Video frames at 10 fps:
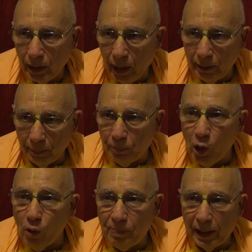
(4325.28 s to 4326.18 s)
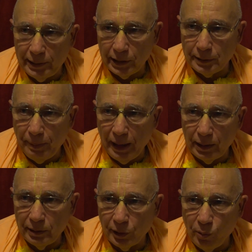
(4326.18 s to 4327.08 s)
and the Pope had just
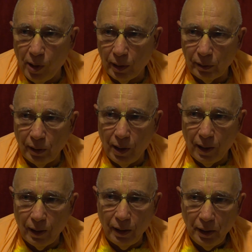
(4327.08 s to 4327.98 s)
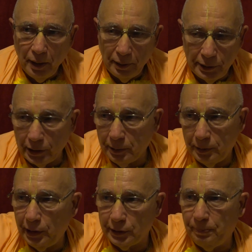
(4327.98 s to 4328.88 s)
been to Guadalajara,
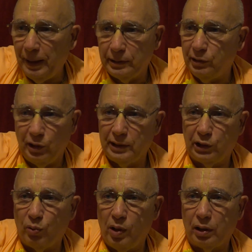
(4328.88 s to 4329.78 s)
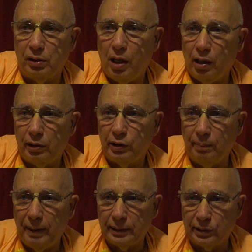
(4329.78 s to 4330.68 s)
just been, not to Guadalajara, to
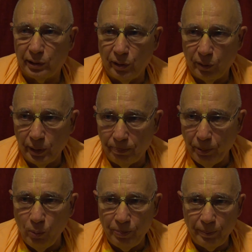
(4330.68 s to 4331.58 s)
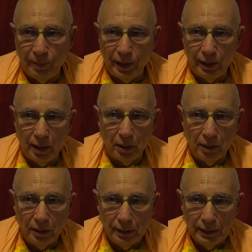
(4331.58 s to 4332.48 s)
Mexico. The Pope had been there.
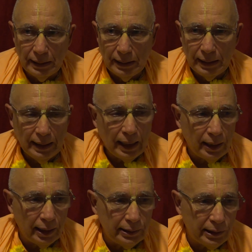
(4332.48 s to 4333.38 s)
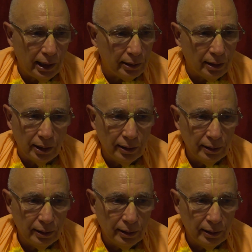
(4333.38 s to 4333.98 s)
And I said